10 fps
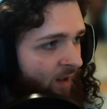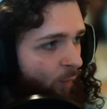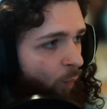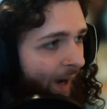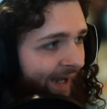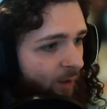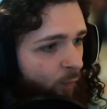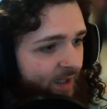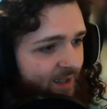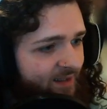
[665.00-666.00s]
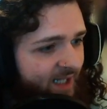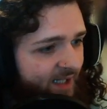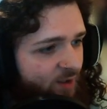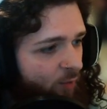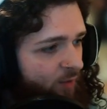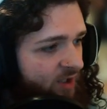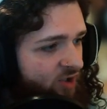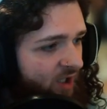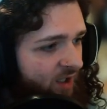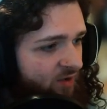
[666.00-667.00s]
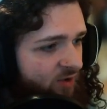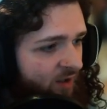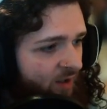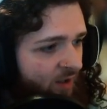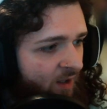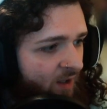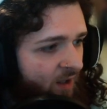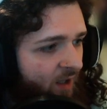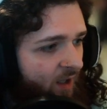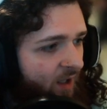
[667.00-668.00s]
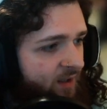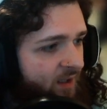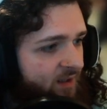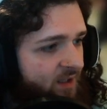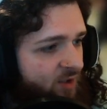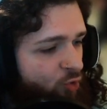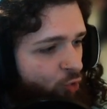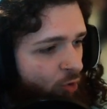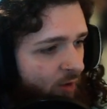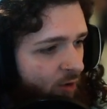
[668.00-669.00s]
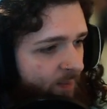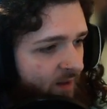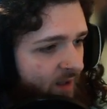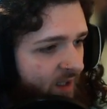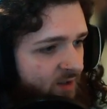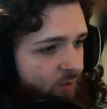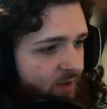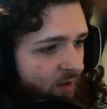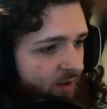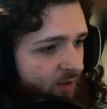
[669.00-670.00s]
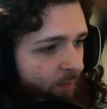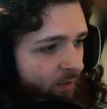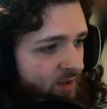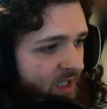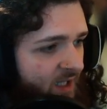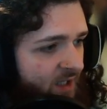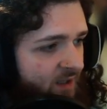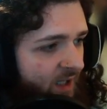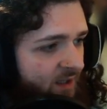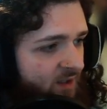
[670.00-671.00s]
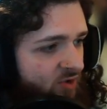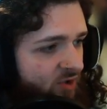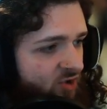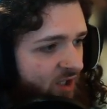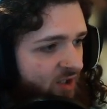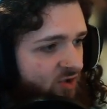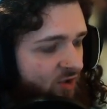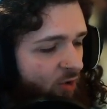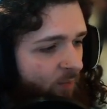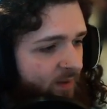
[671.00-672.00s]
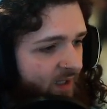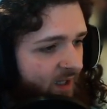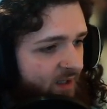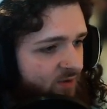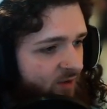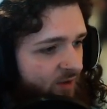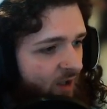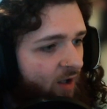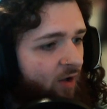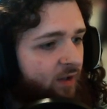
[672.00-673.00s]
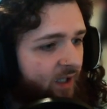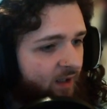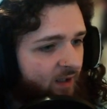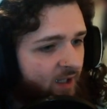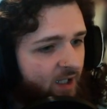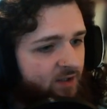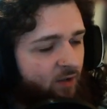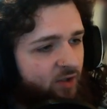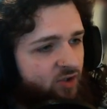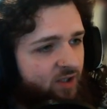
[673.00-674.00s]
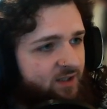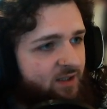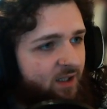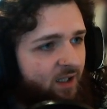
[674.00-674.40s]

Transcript: White Queen, text only change. And it says draw a copy of the highest cost card in your opponent's hand, and it is just changed to copy the highest card. Oh, okay. So it's just